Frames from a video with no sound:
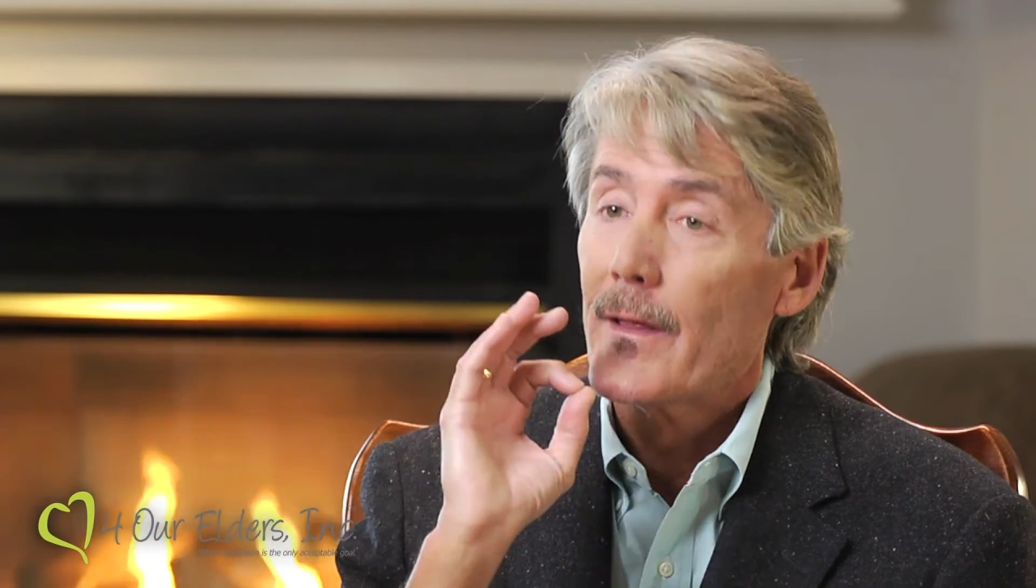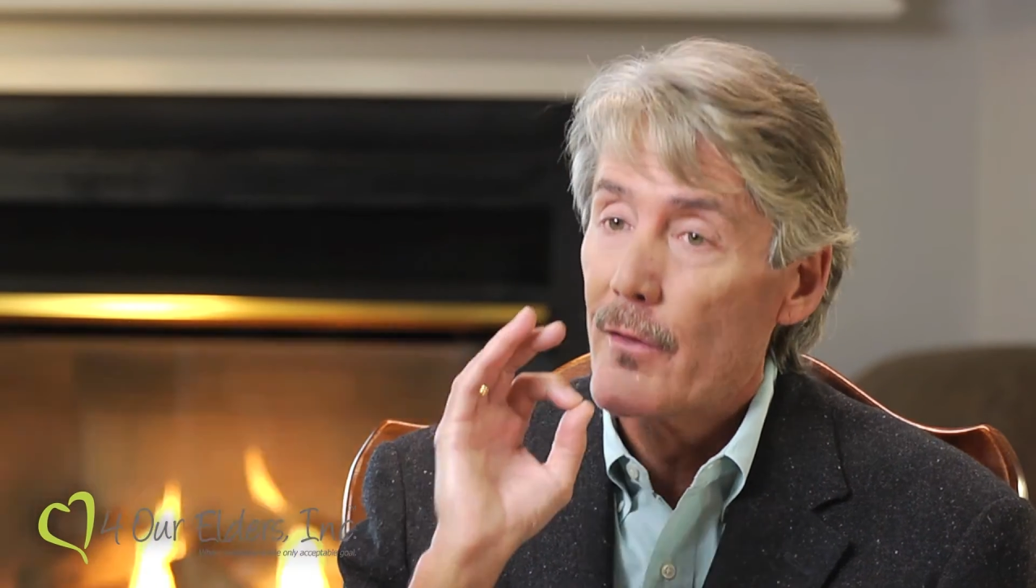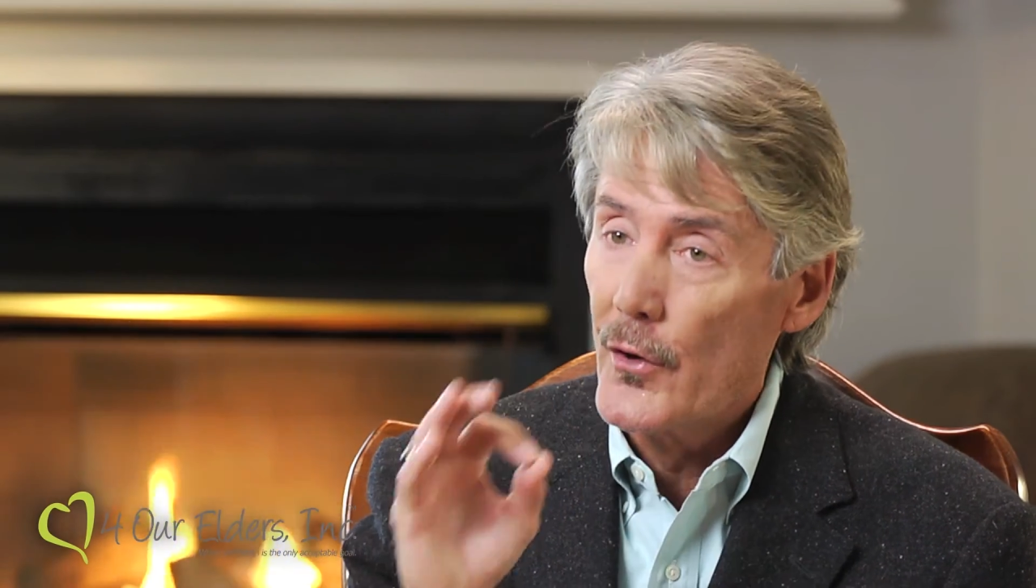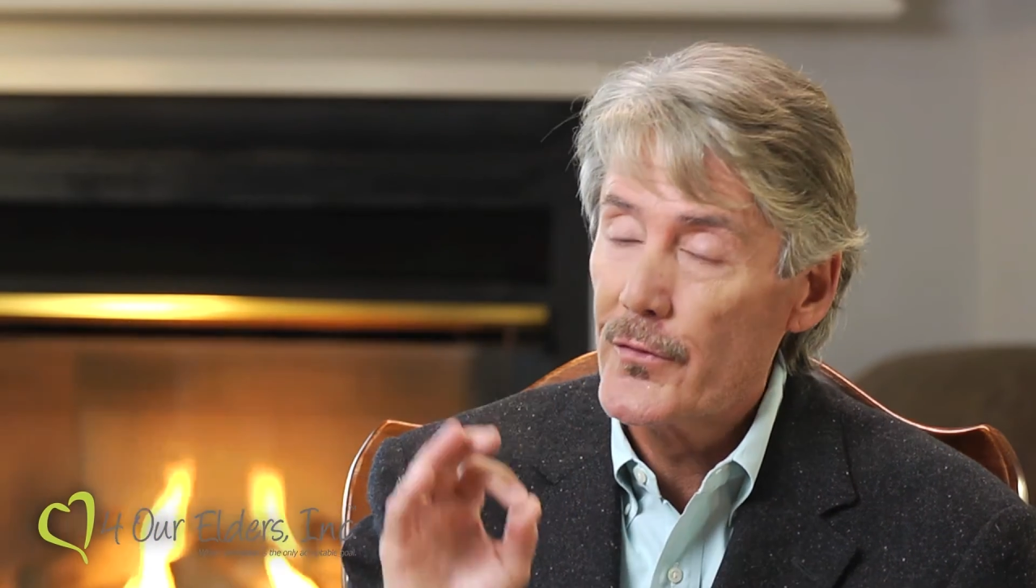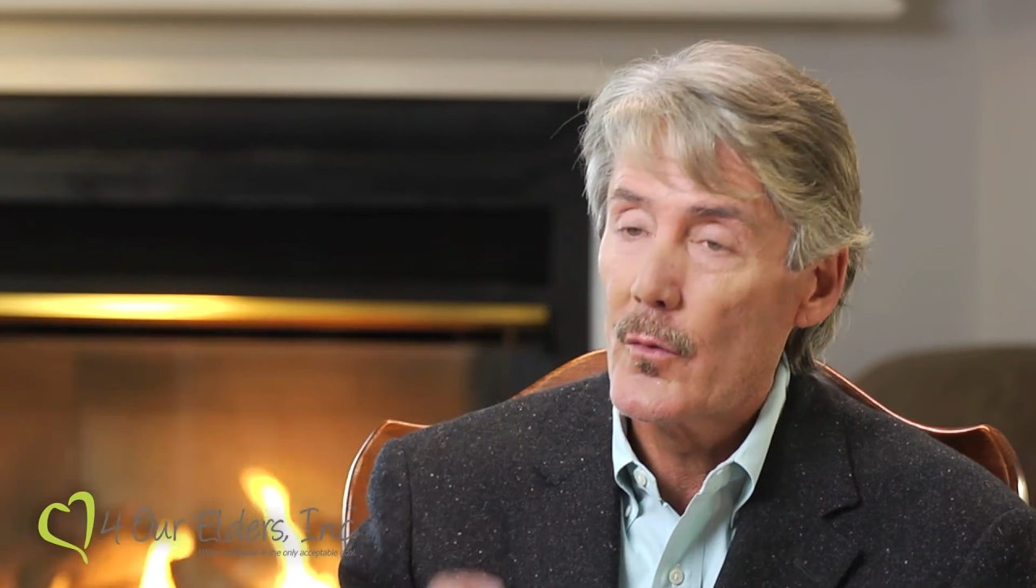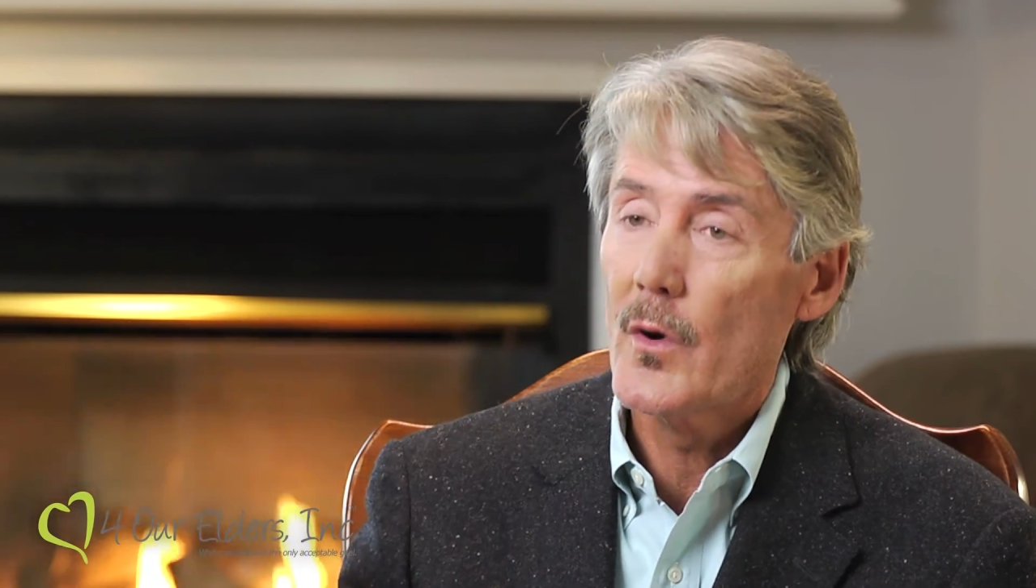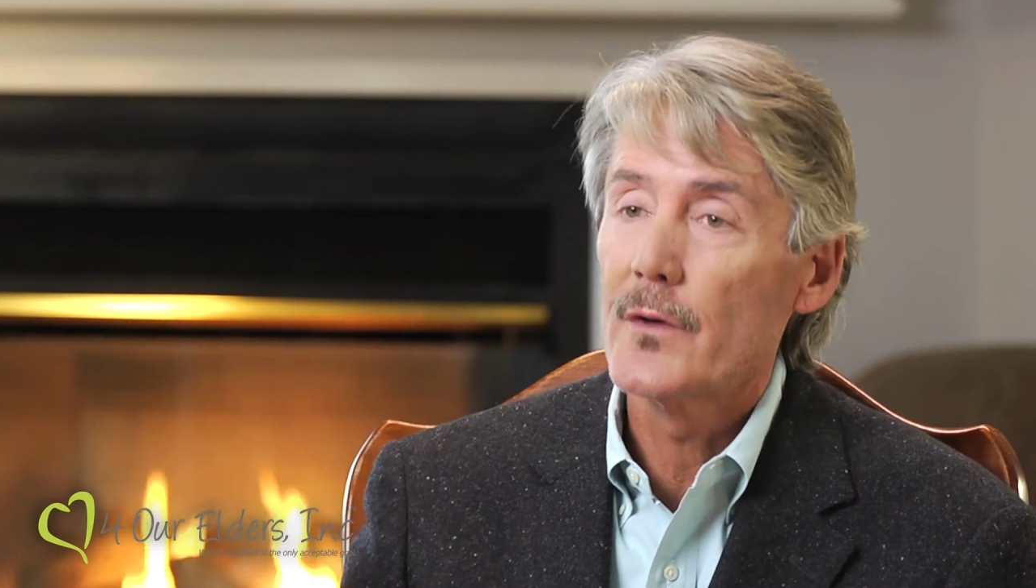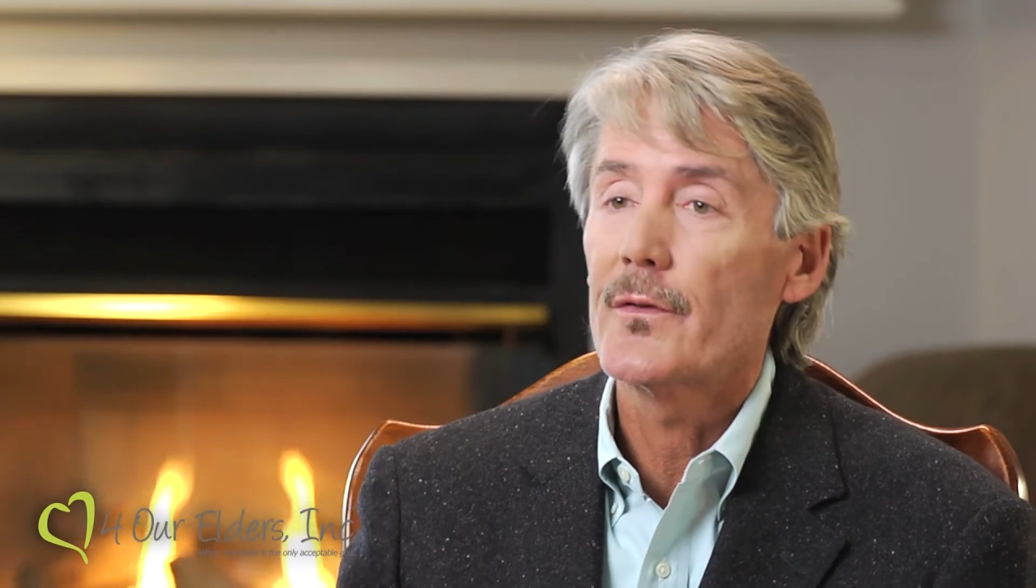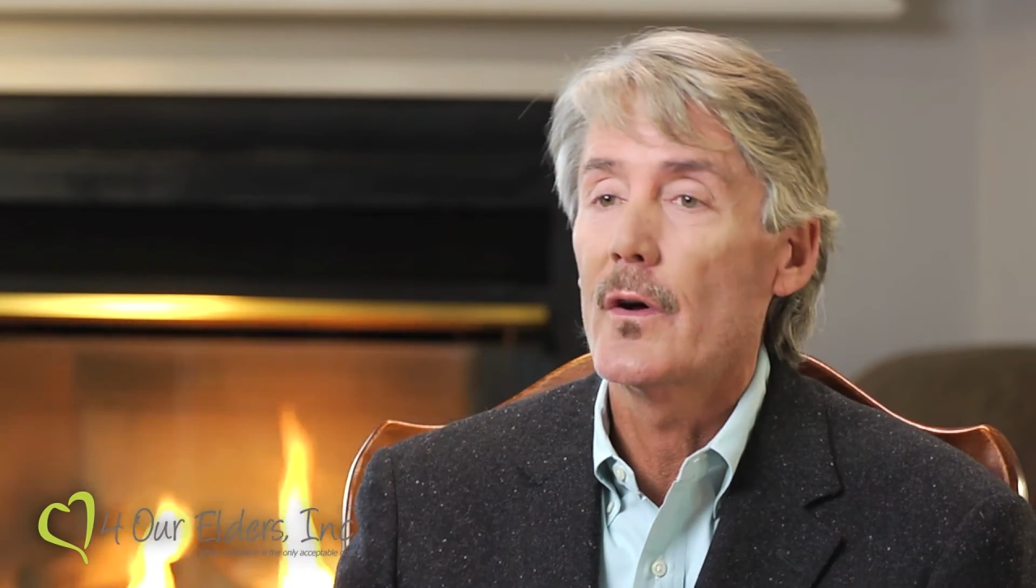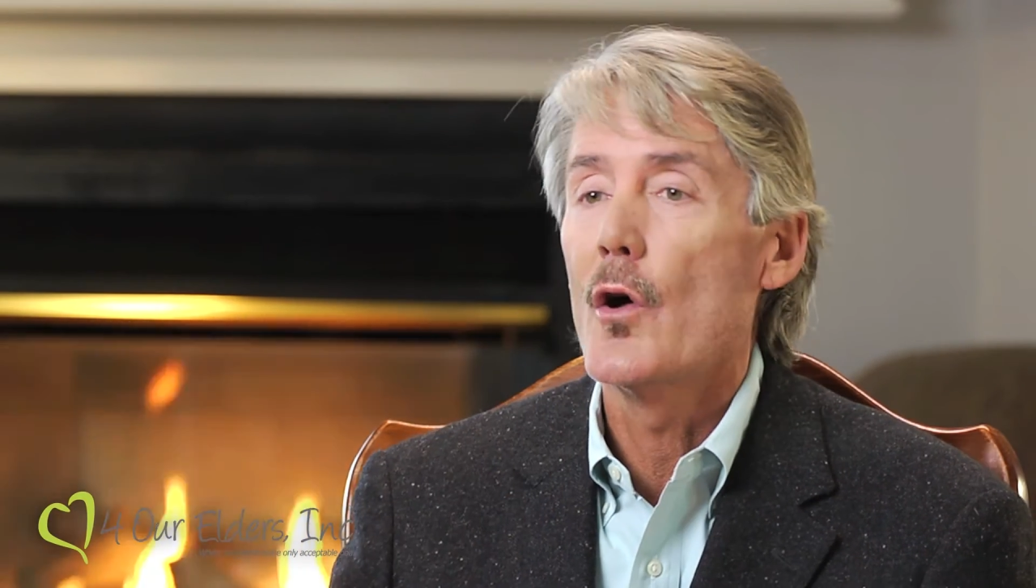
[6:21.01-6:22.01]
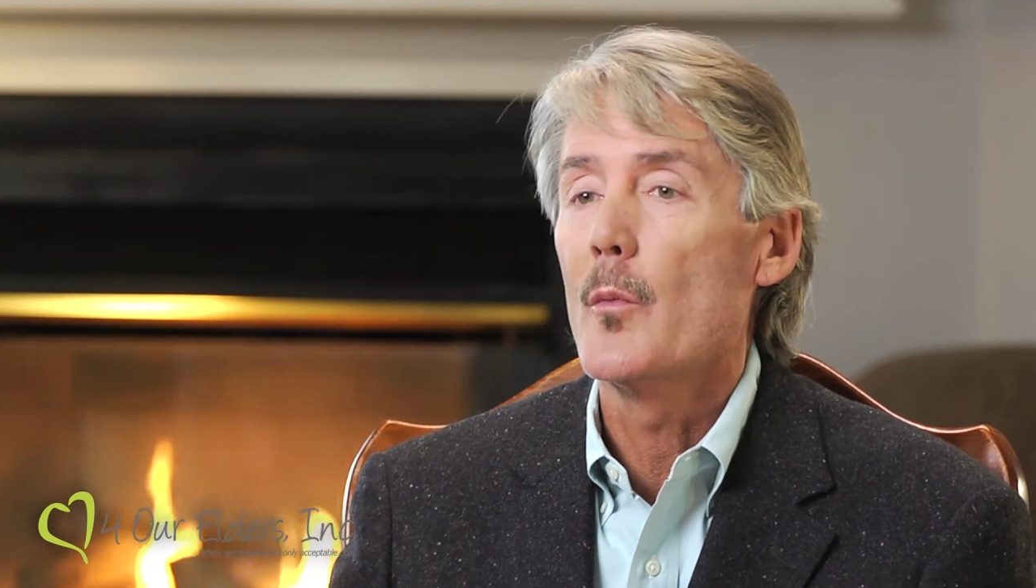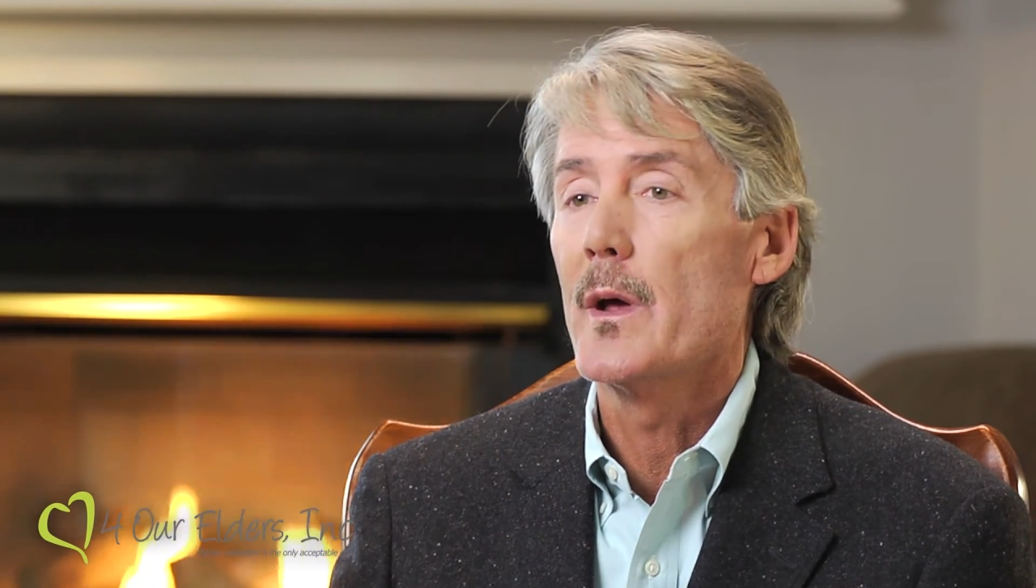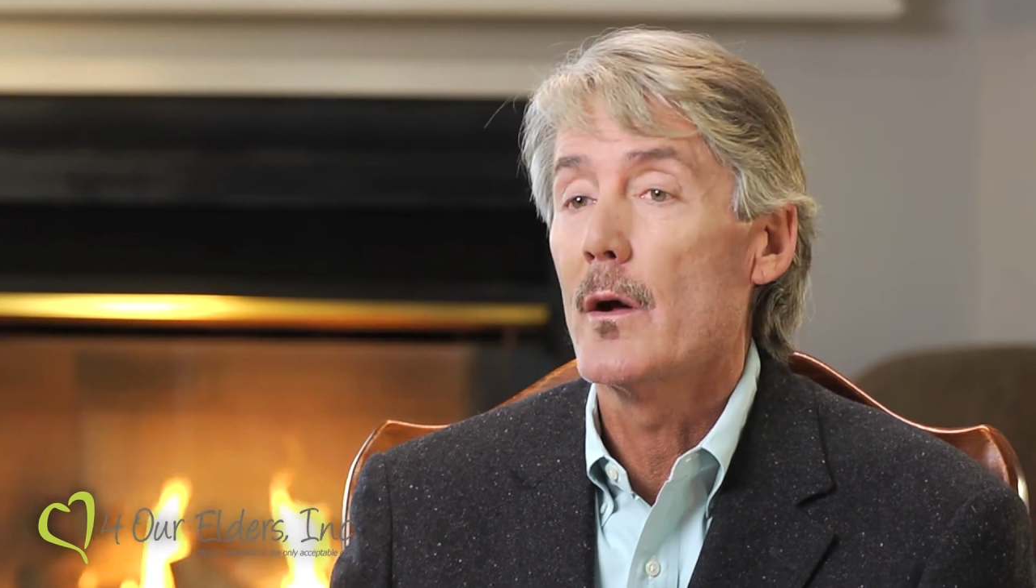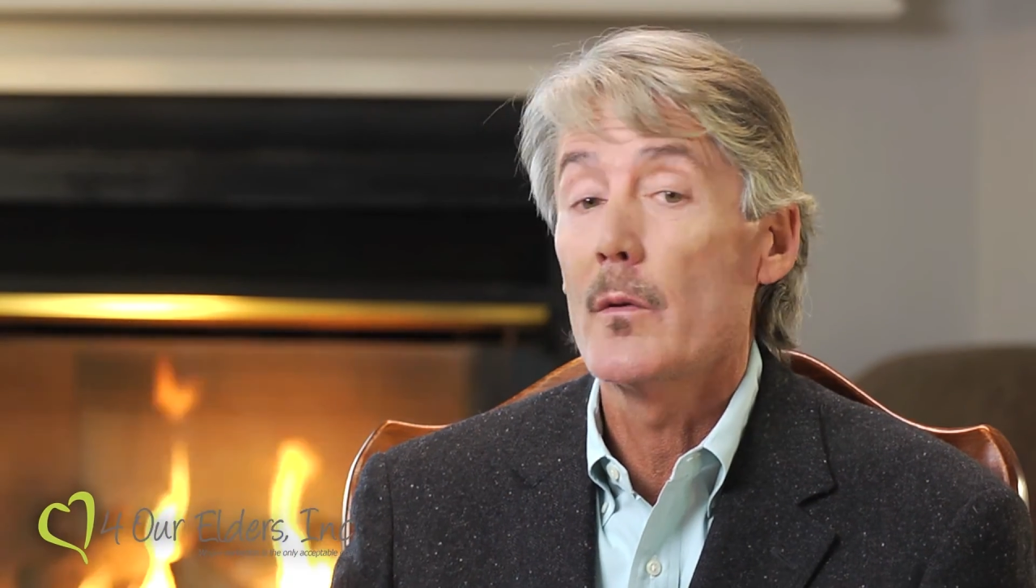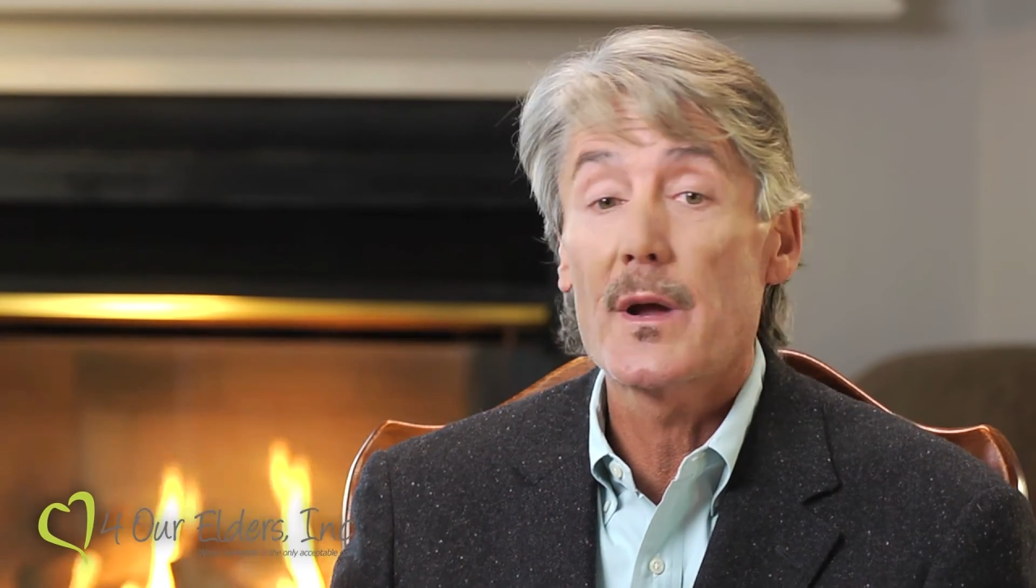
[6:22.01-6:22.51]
those are the ones to home in on,